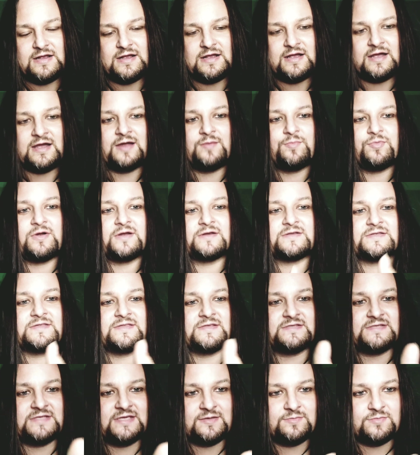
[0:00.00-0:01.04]
I brought to the
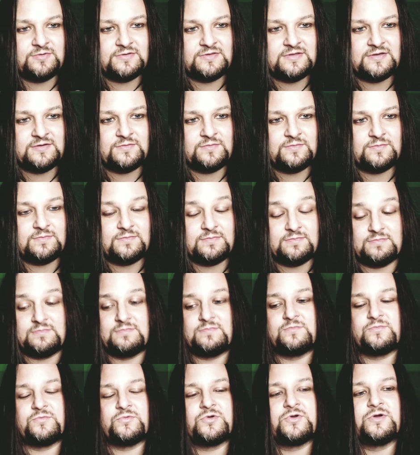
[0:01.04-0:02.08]
table that
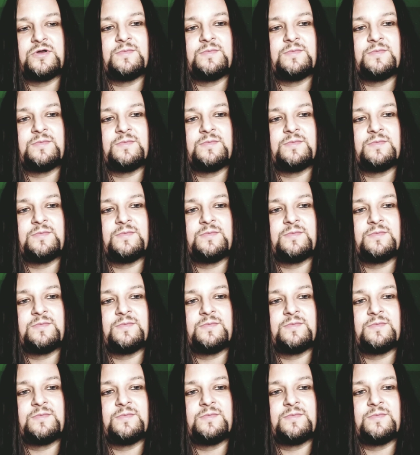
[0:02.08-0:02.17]
could